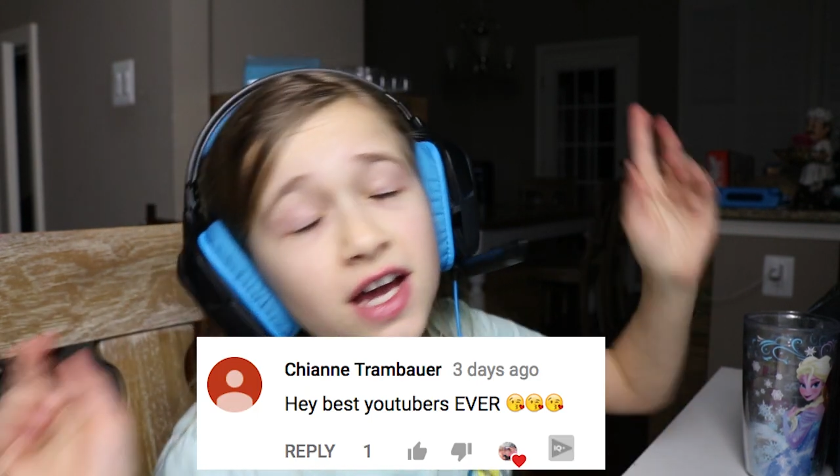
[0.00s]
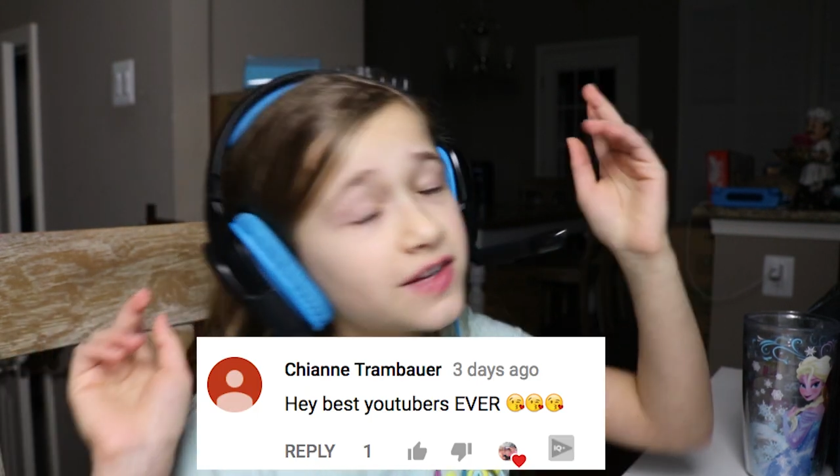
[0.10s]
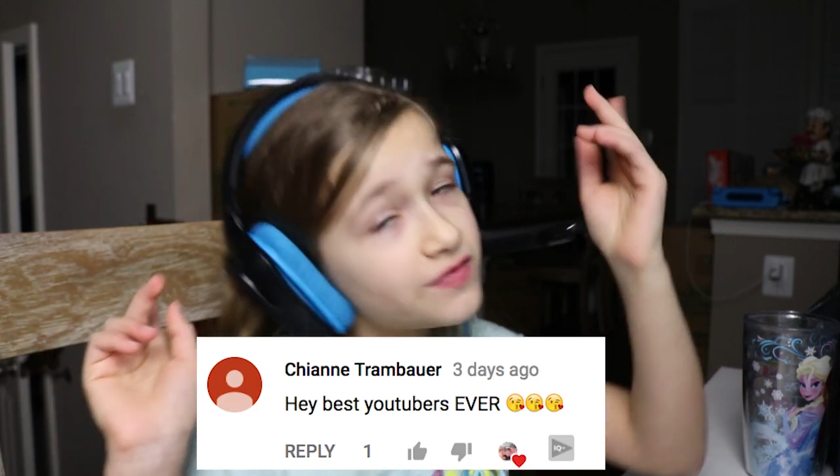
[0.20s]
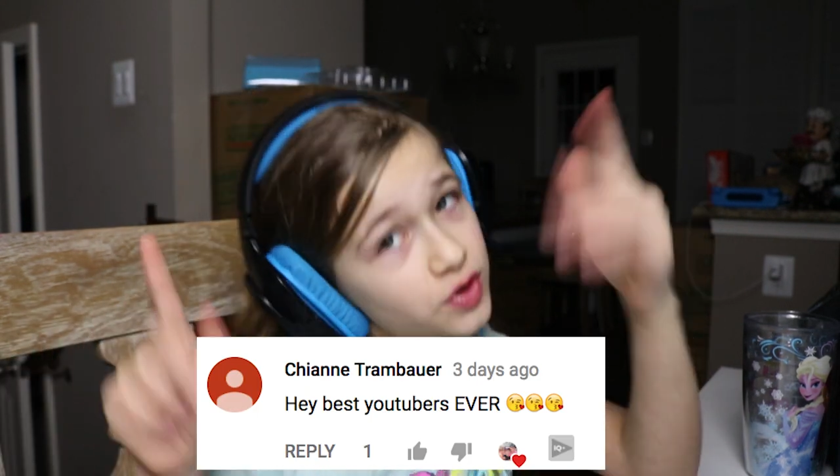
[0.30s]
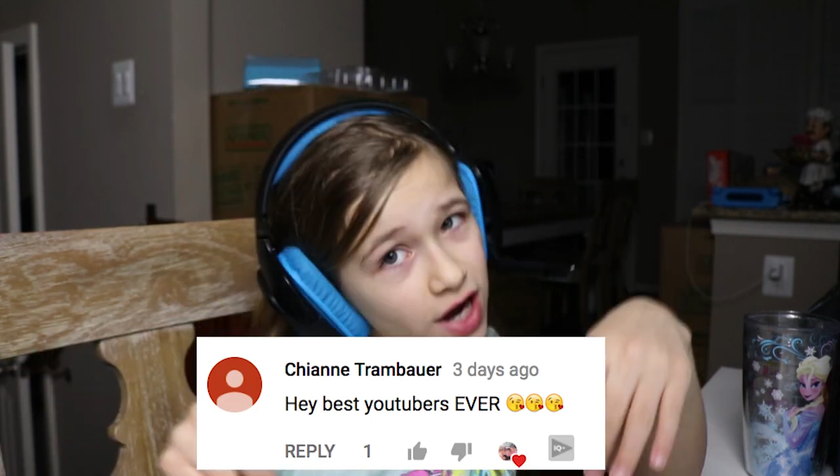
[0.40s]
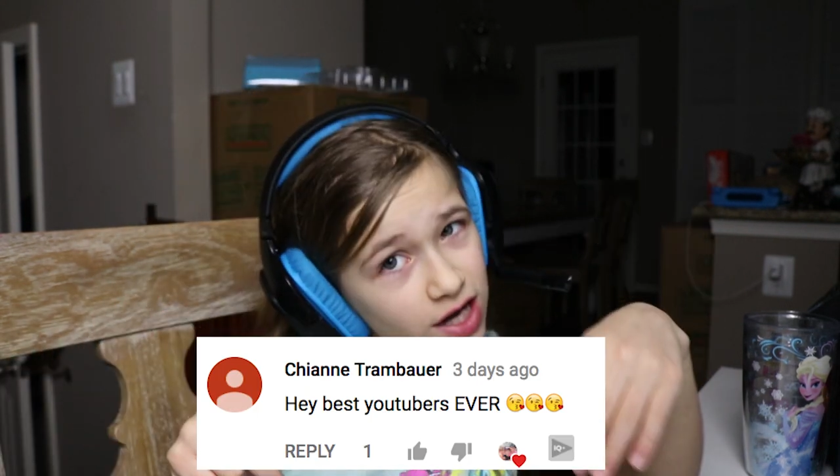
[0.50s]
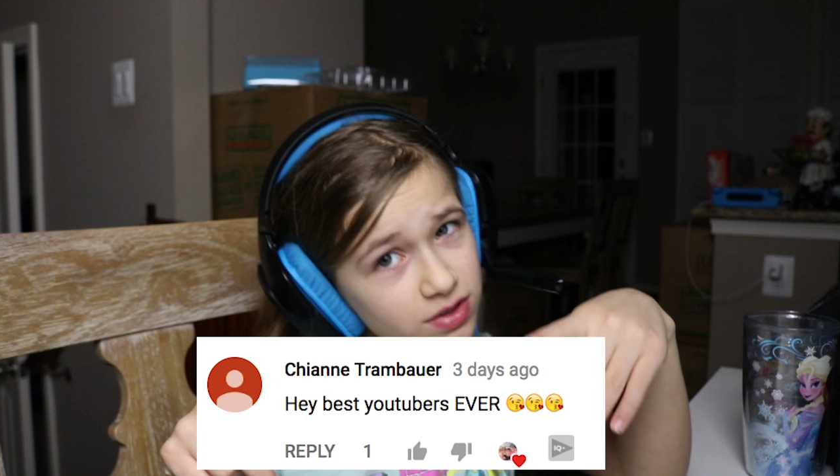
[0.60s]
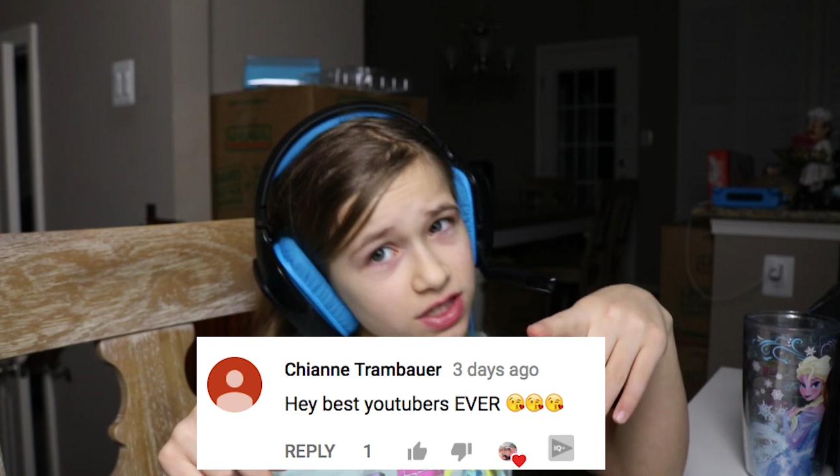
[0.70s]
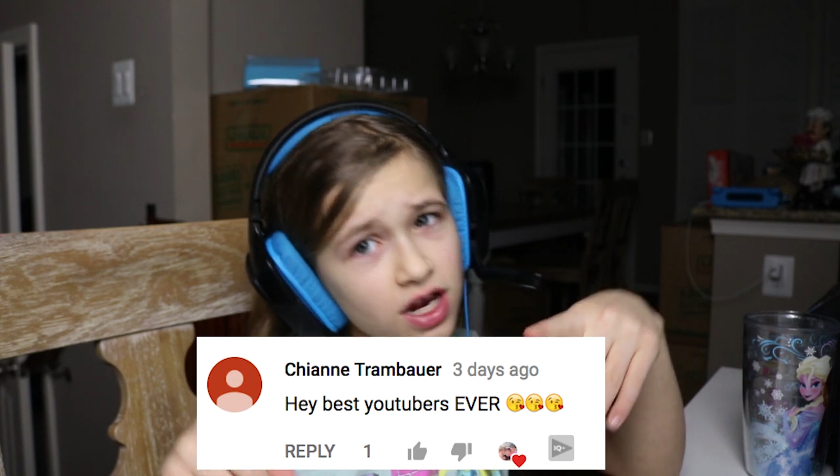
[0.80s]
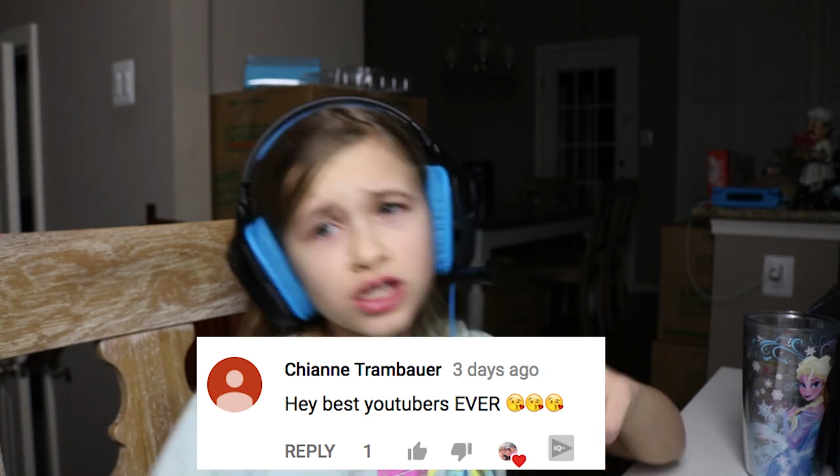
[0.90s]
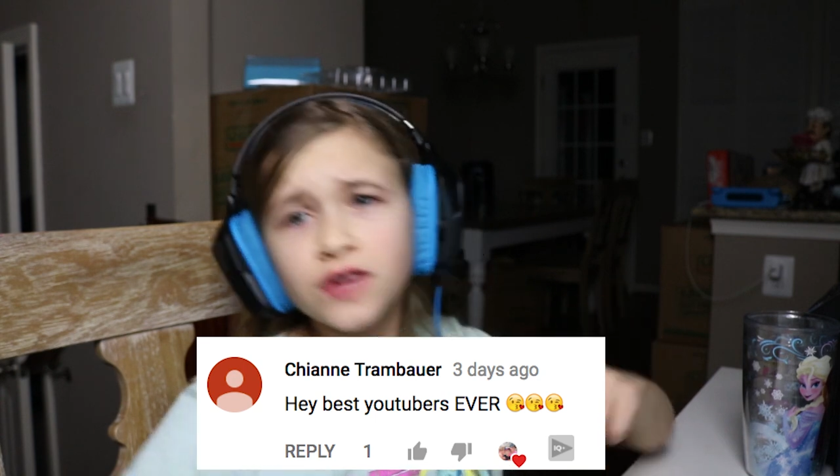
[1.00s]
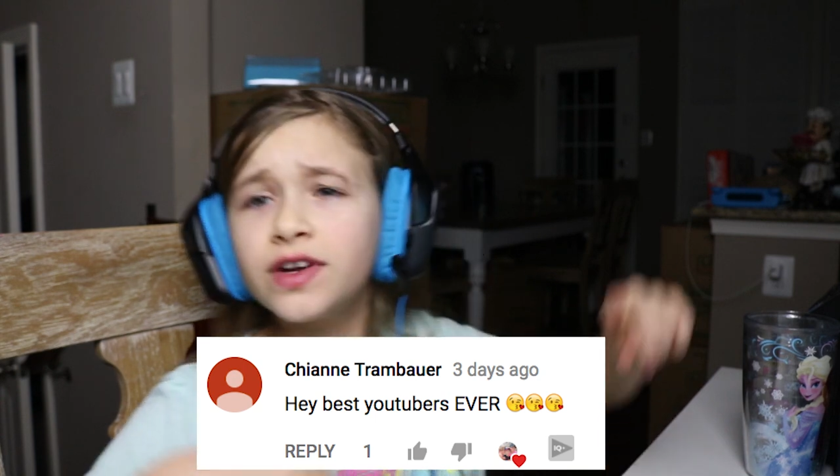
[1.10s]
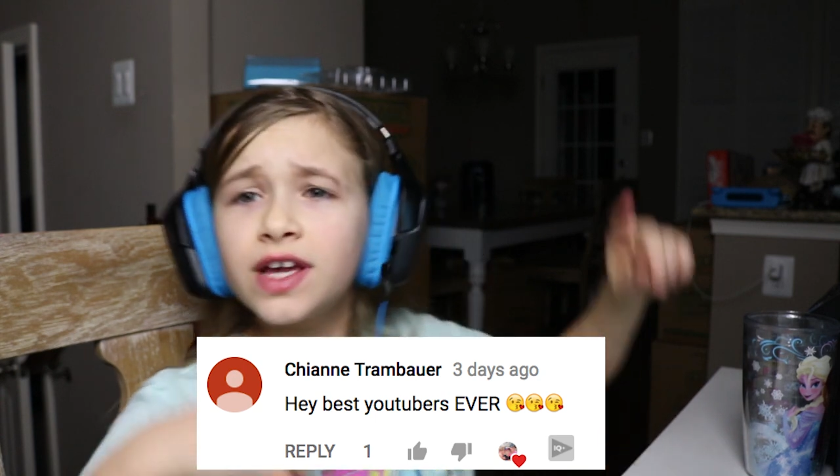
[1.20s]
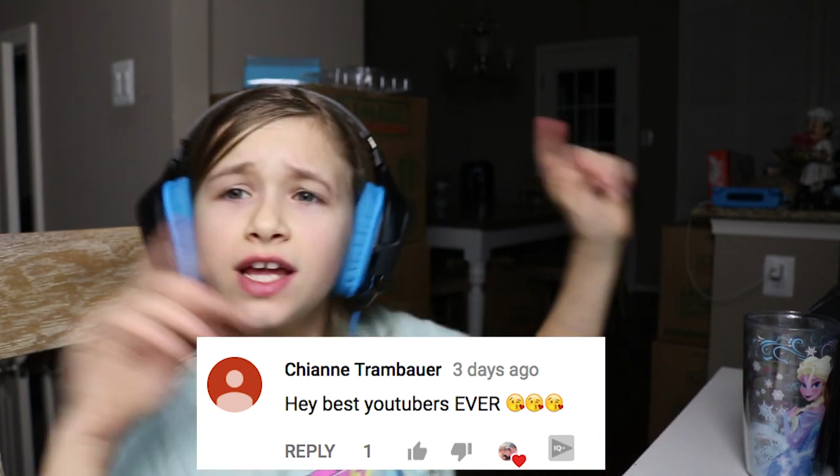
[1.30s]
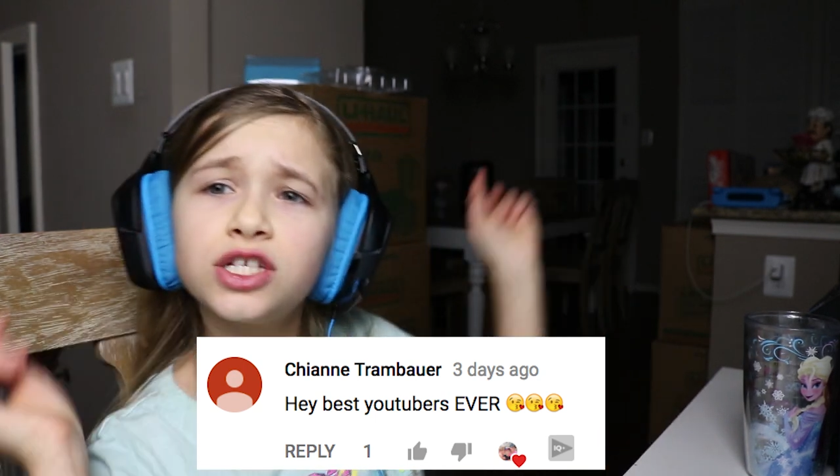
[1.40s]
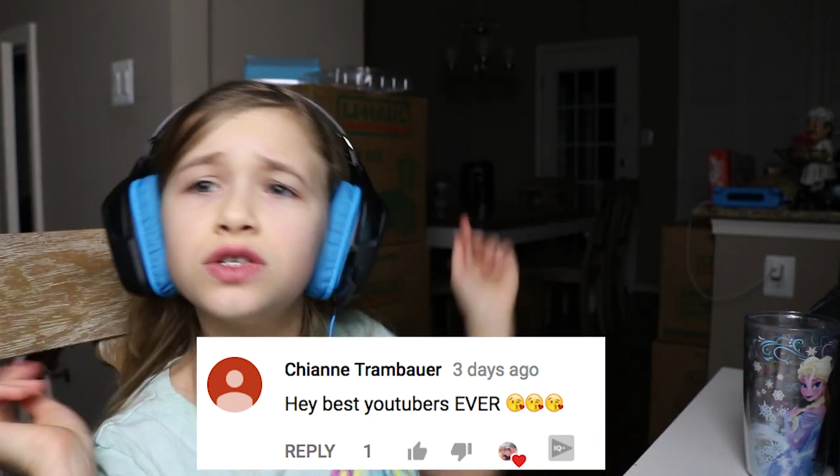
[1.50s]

And if you guys want to shout out, don't forget